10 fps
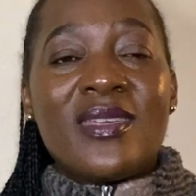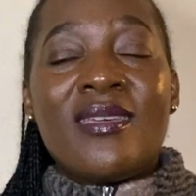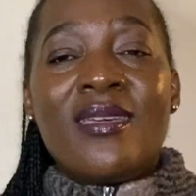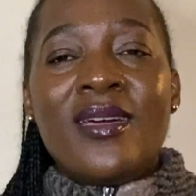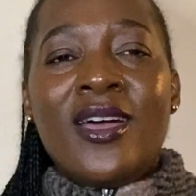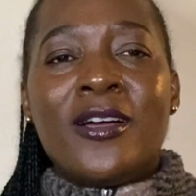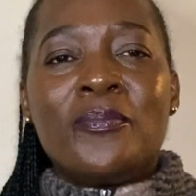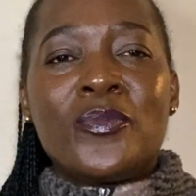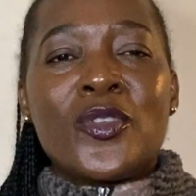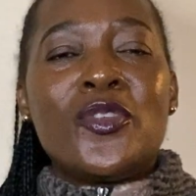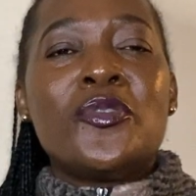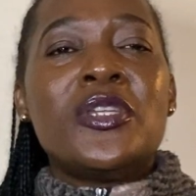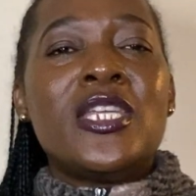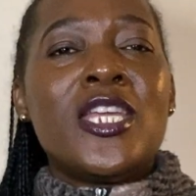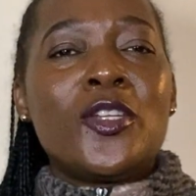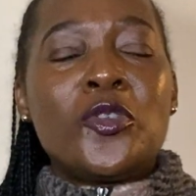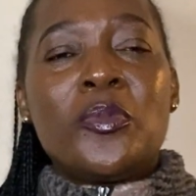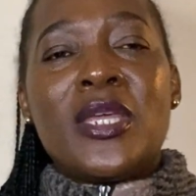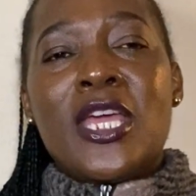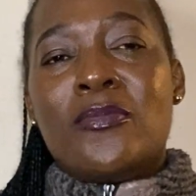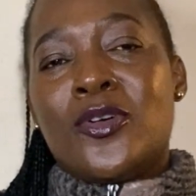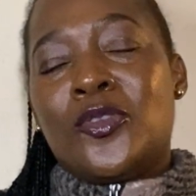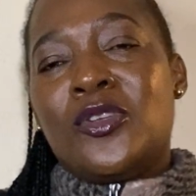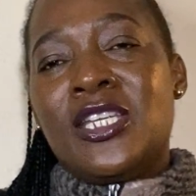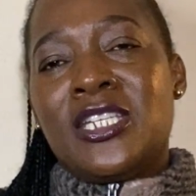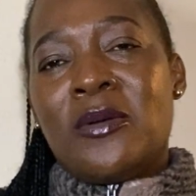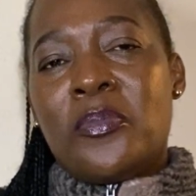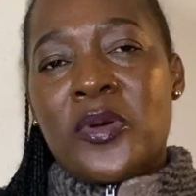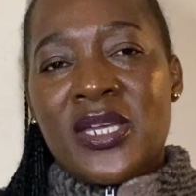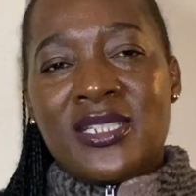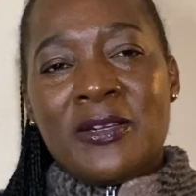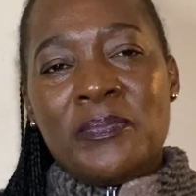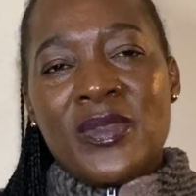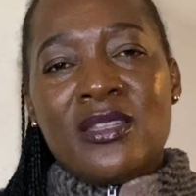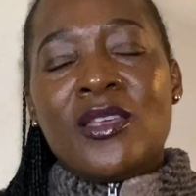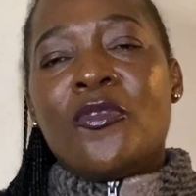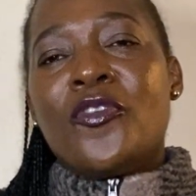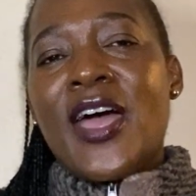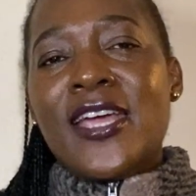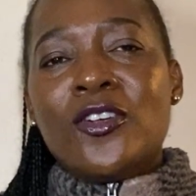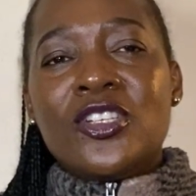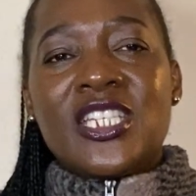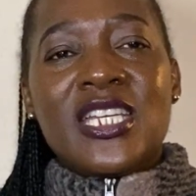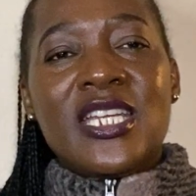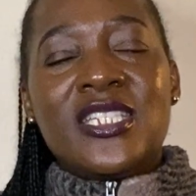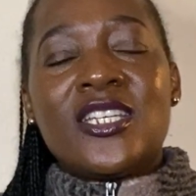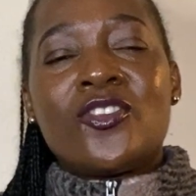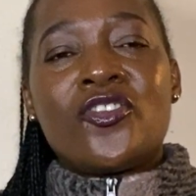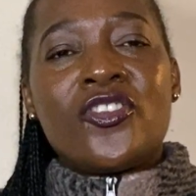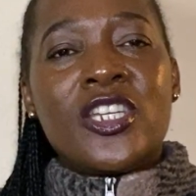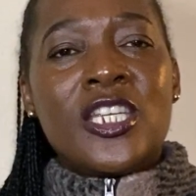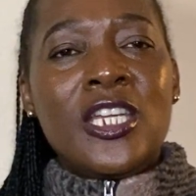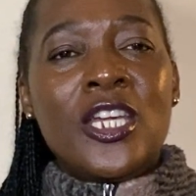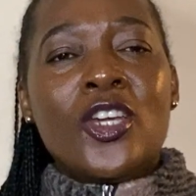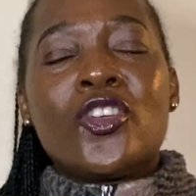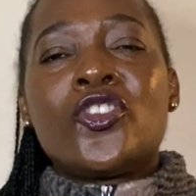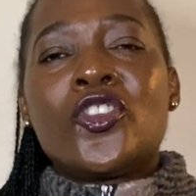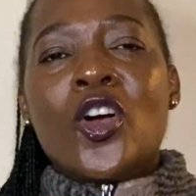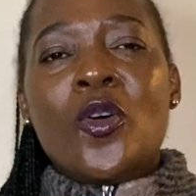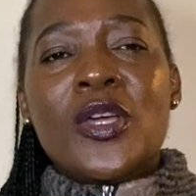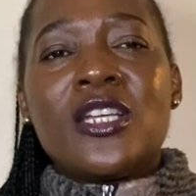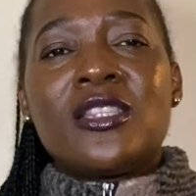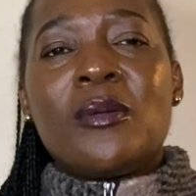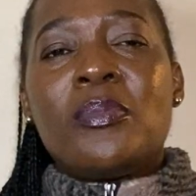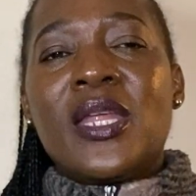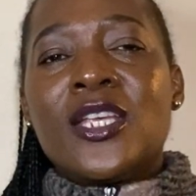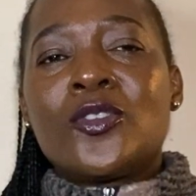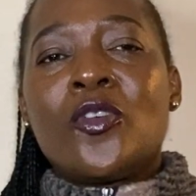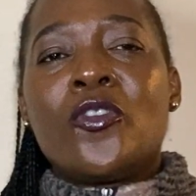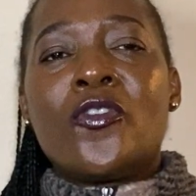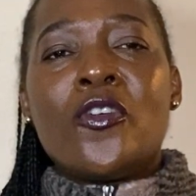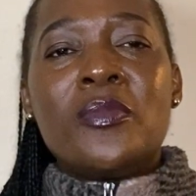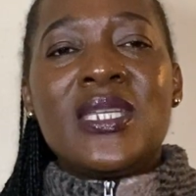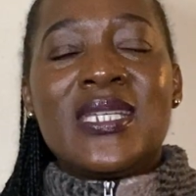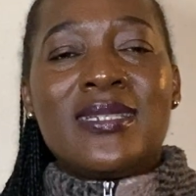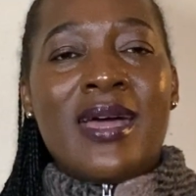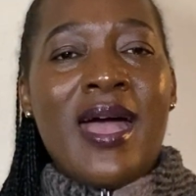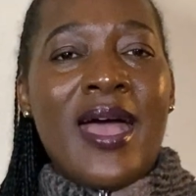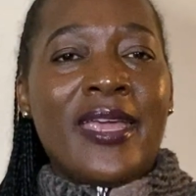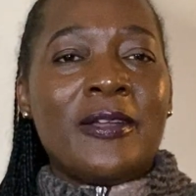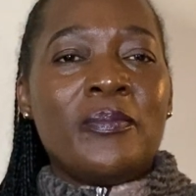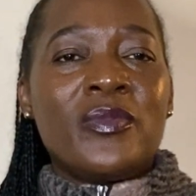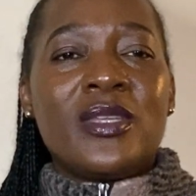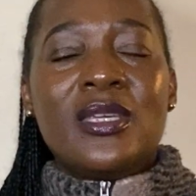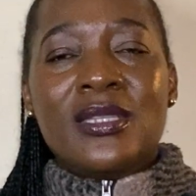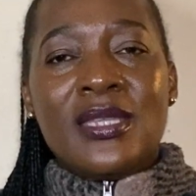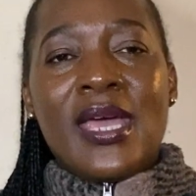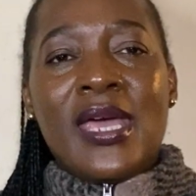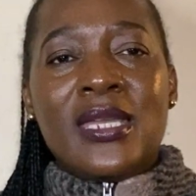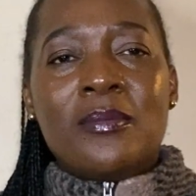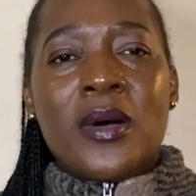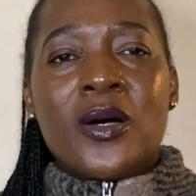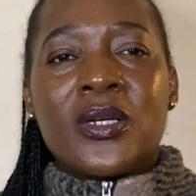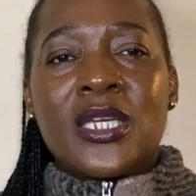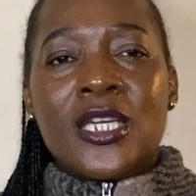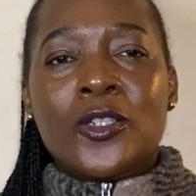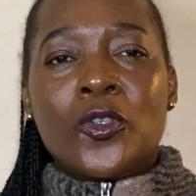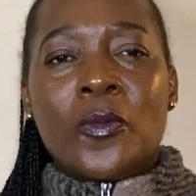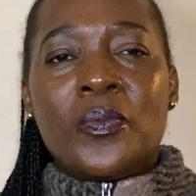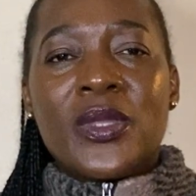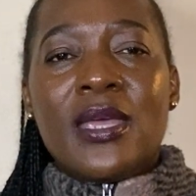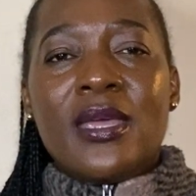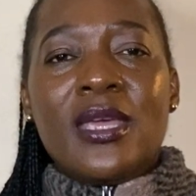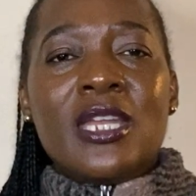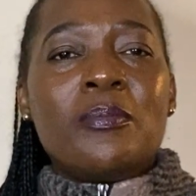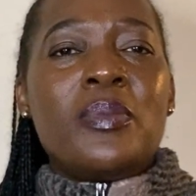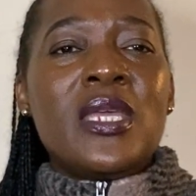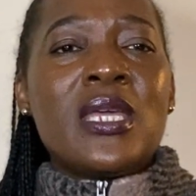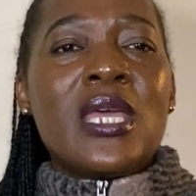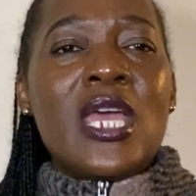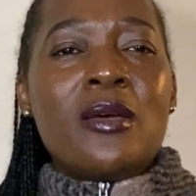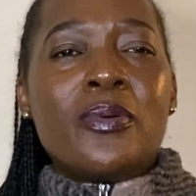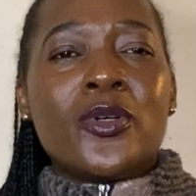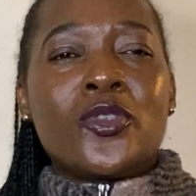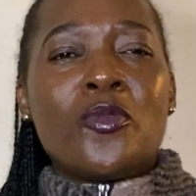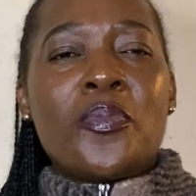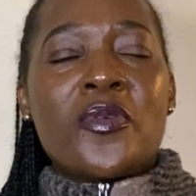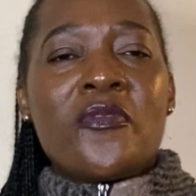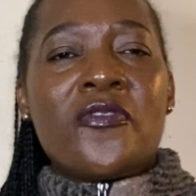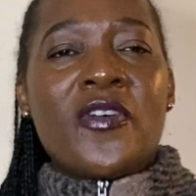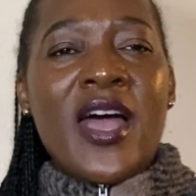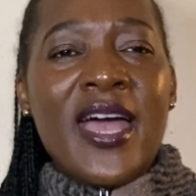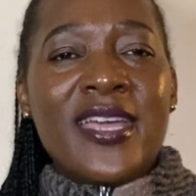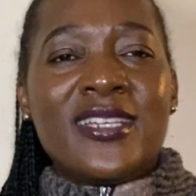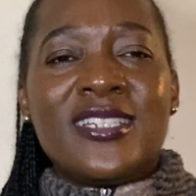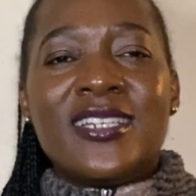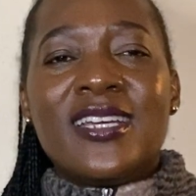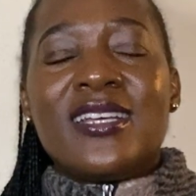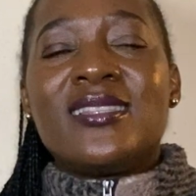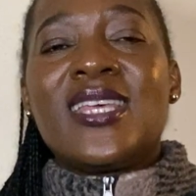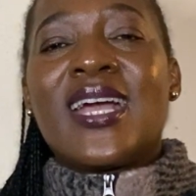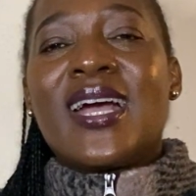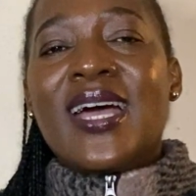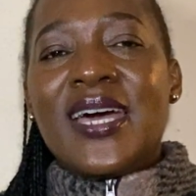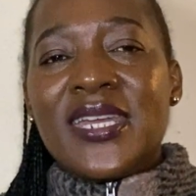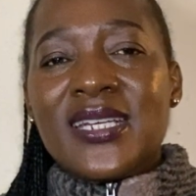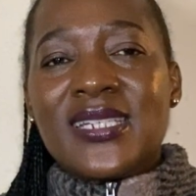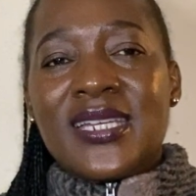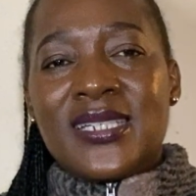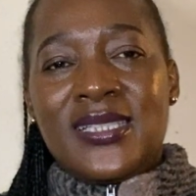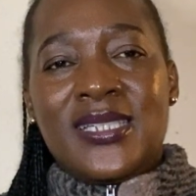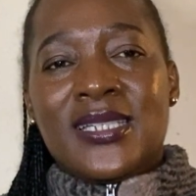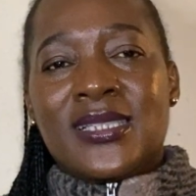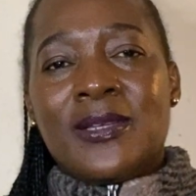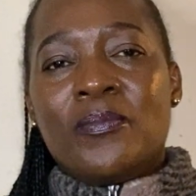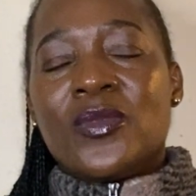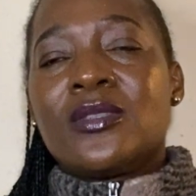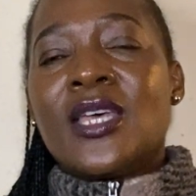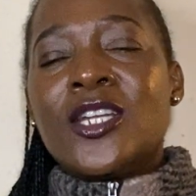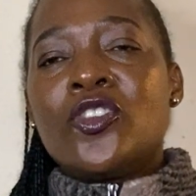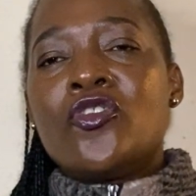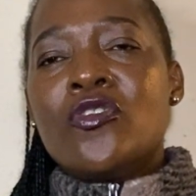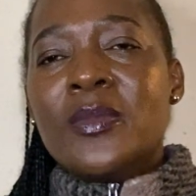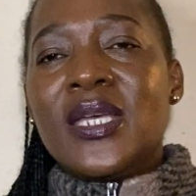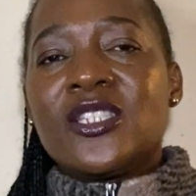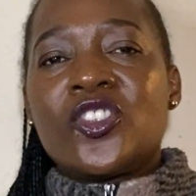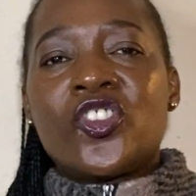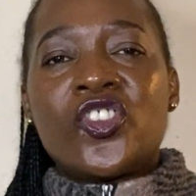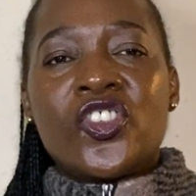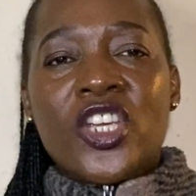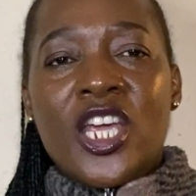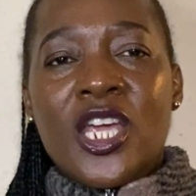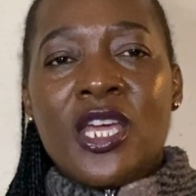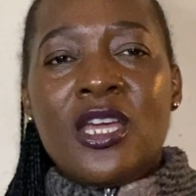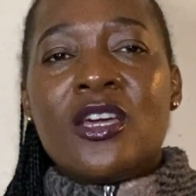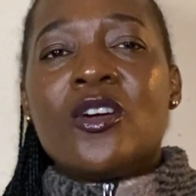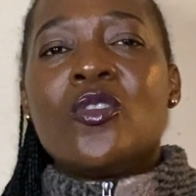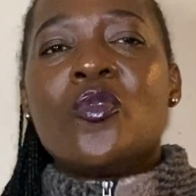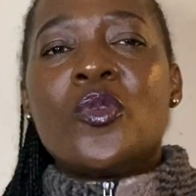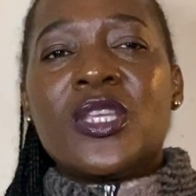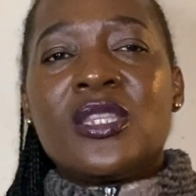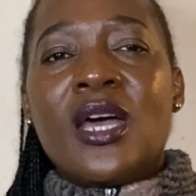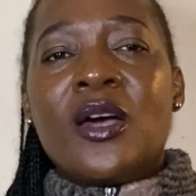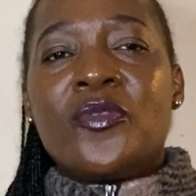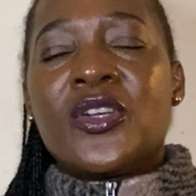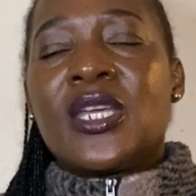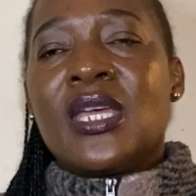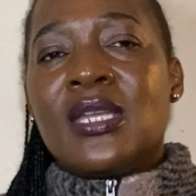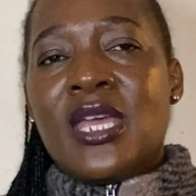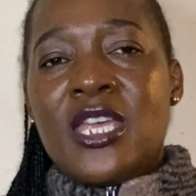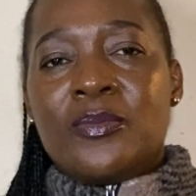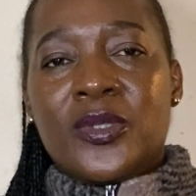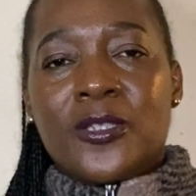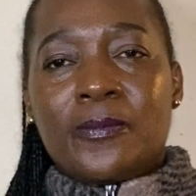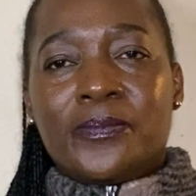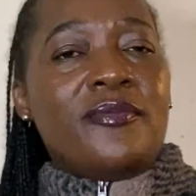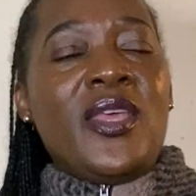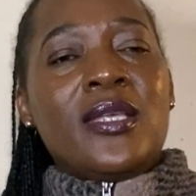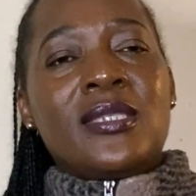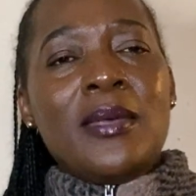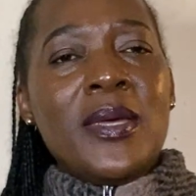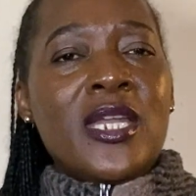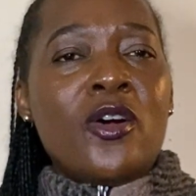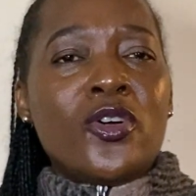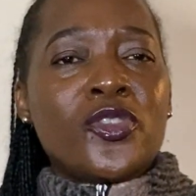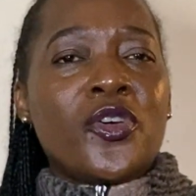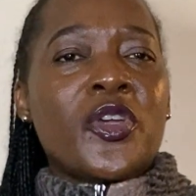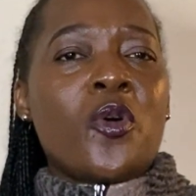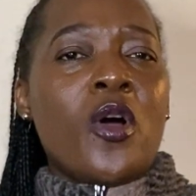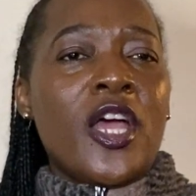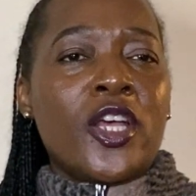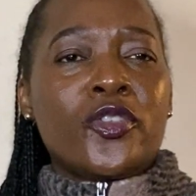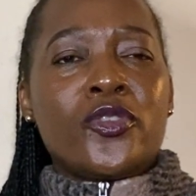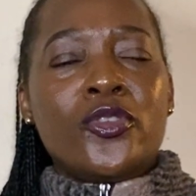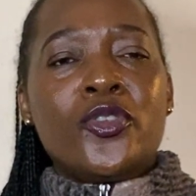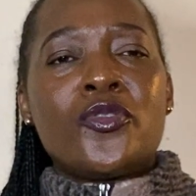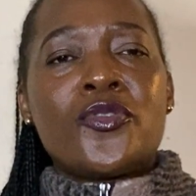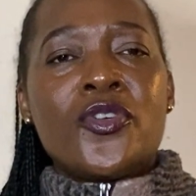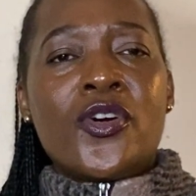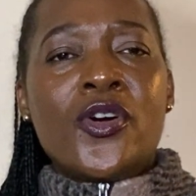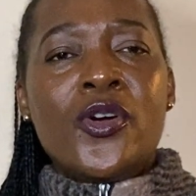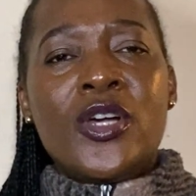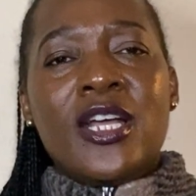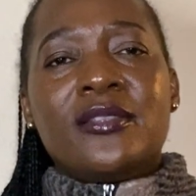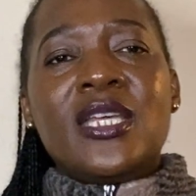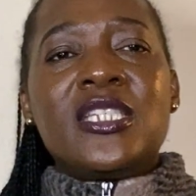Here, you need to be able to interpret the phylogenetic tree showing the place of hominidae in the animal kingdom, and being able to provide the characteristics that humans share with African apes. The examiner also requires you to know the